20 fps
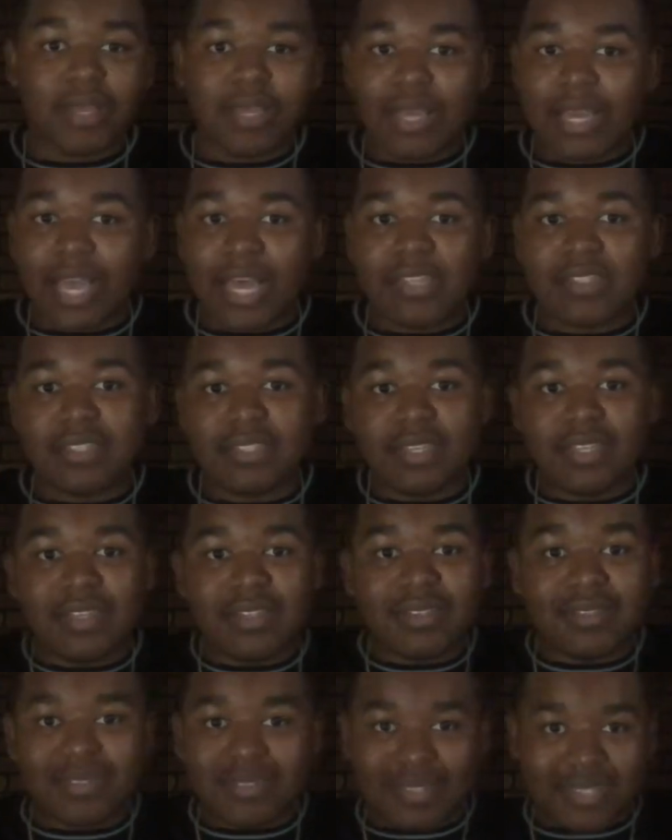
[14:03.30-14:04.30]
I guess he
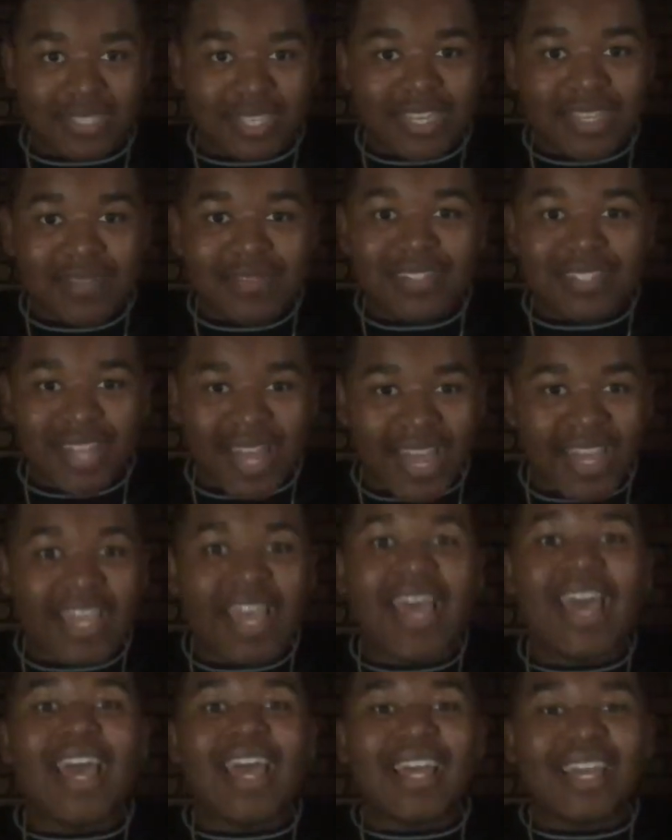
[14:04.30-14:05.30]
seems like
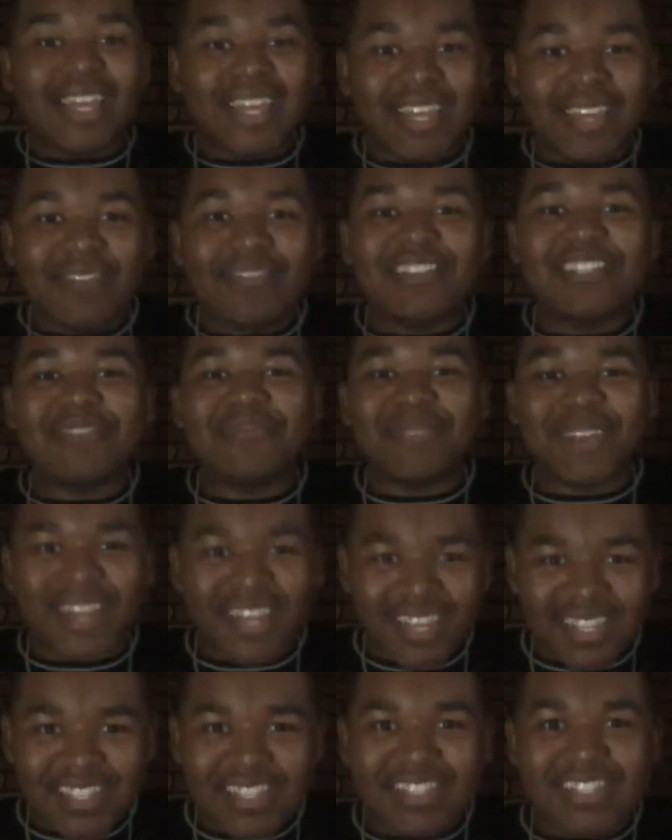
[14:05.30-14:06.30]
he was
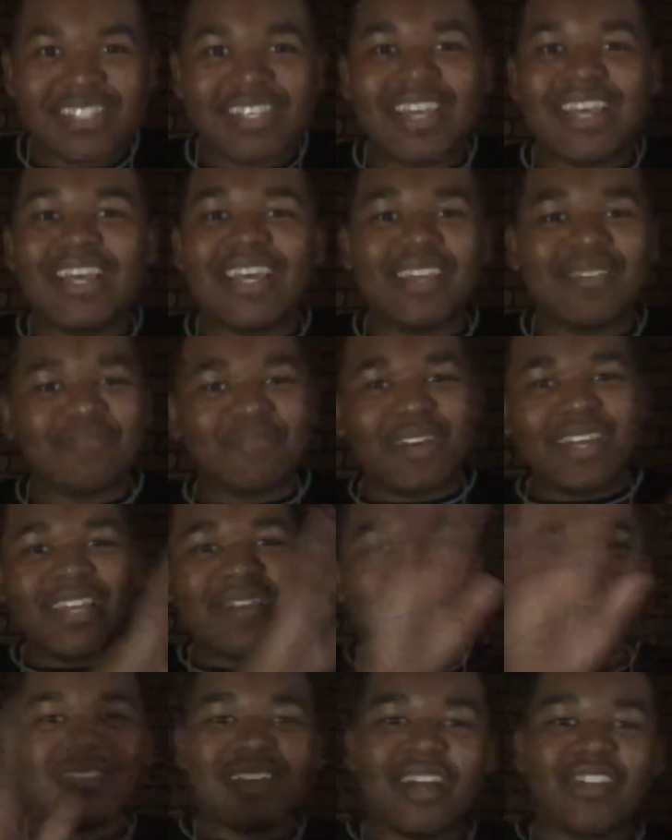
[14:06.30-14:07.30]
pissed, but he
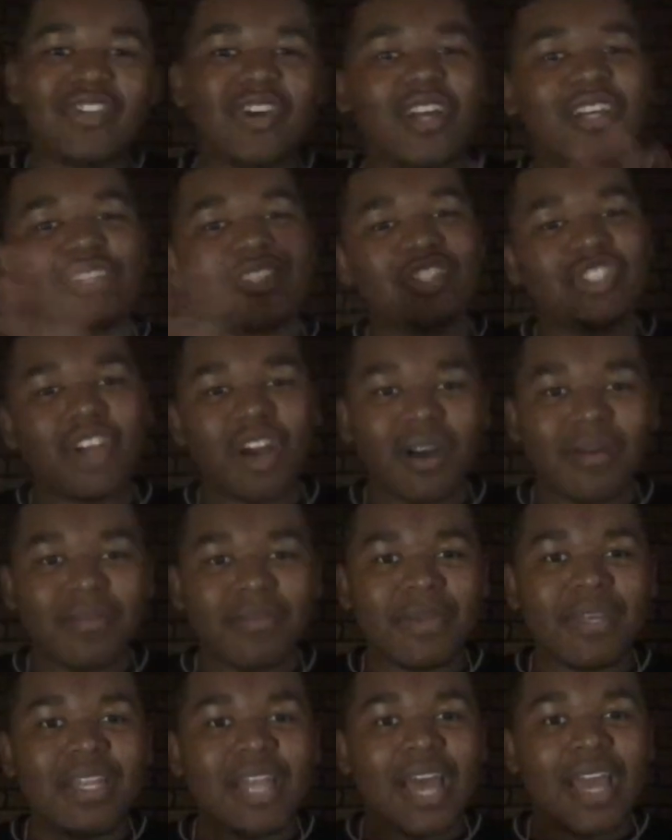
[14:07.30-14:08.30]
was not trying to show
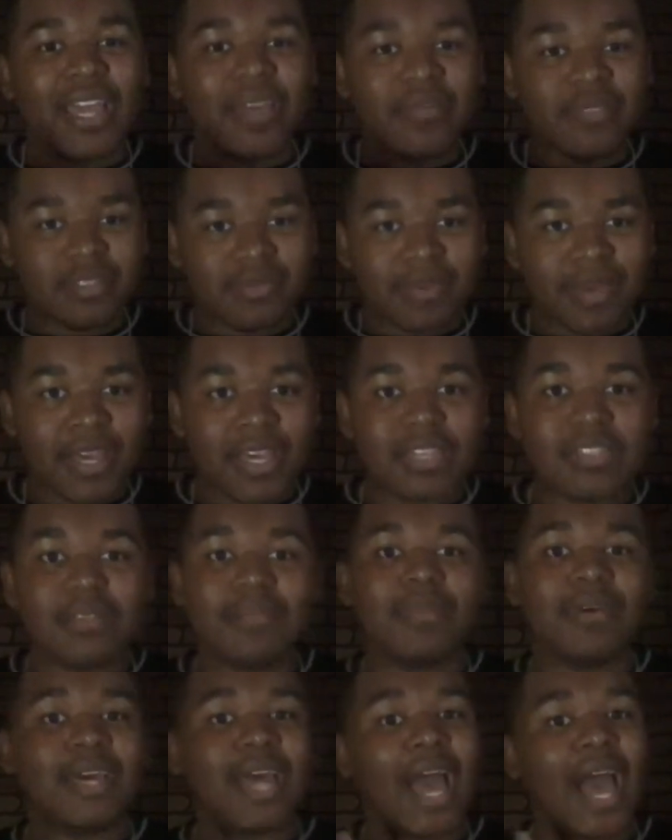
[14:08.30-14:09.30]
me that he was
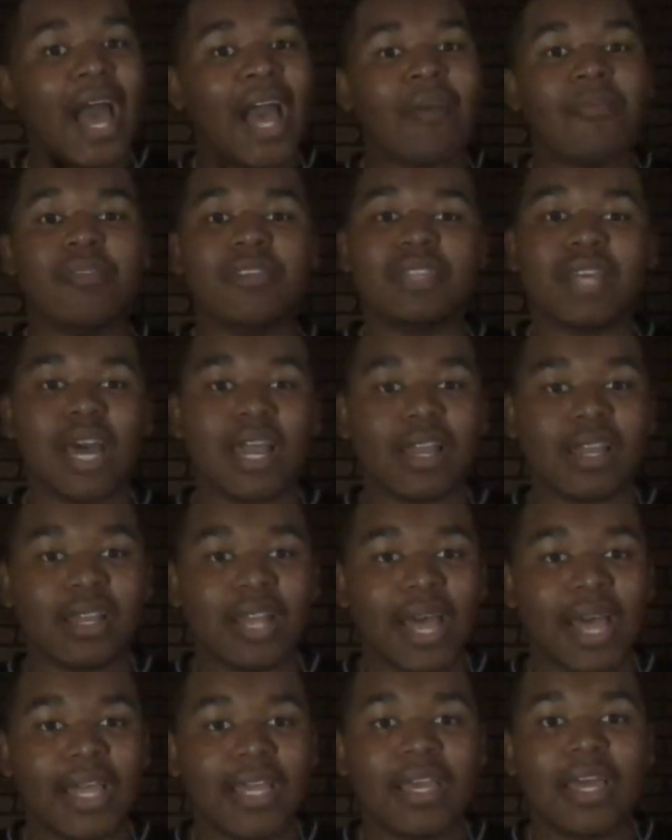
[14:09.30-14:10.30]
pissed. But I was kind of
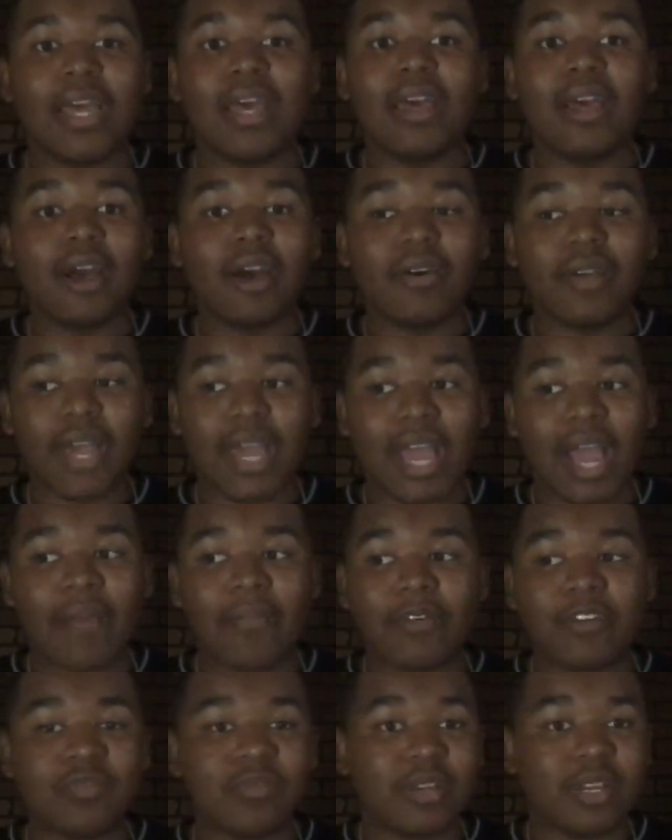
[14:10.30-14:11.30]
like, okay, I
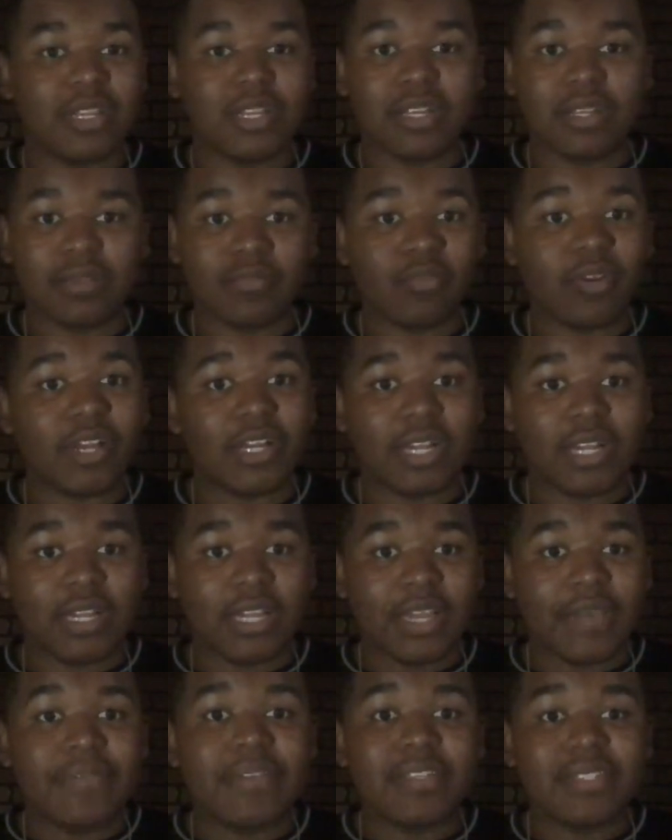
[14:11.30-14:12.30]
was ready to
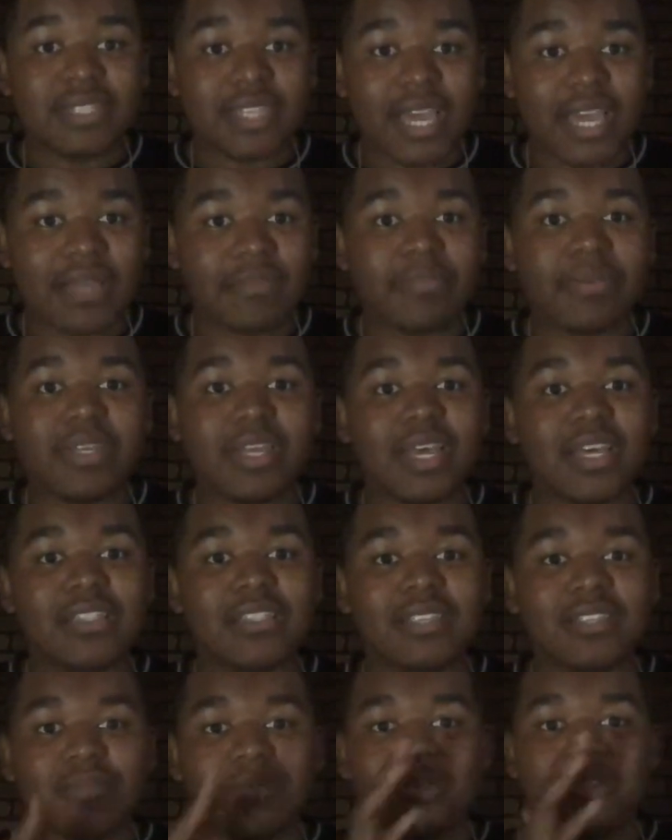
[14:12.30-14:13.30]
leave this date because
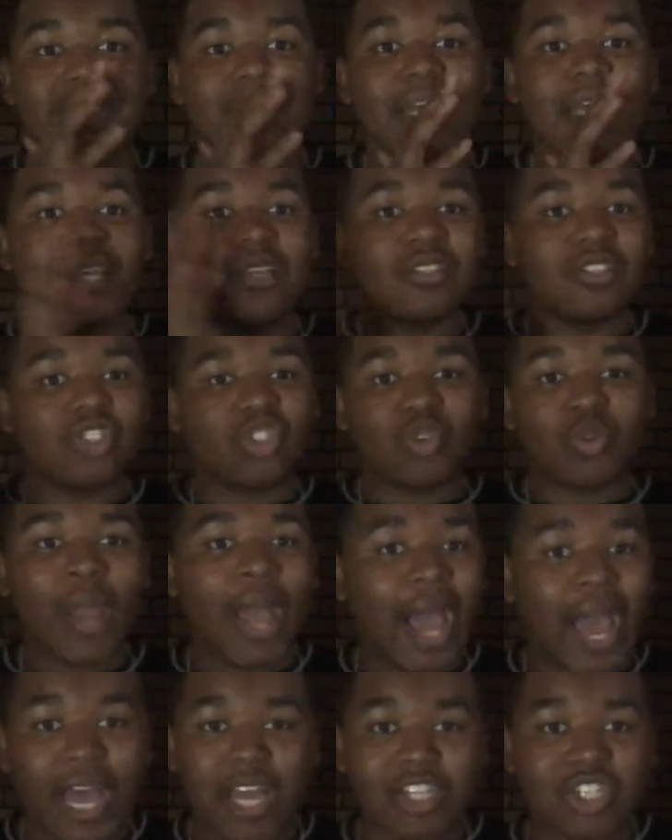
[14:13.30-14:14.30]
this was
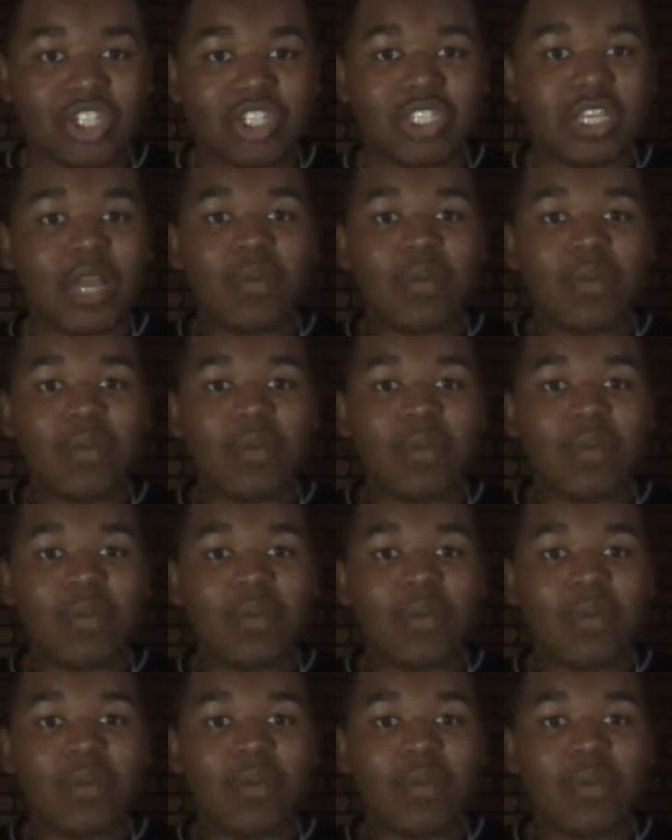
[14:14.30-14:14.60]
trash.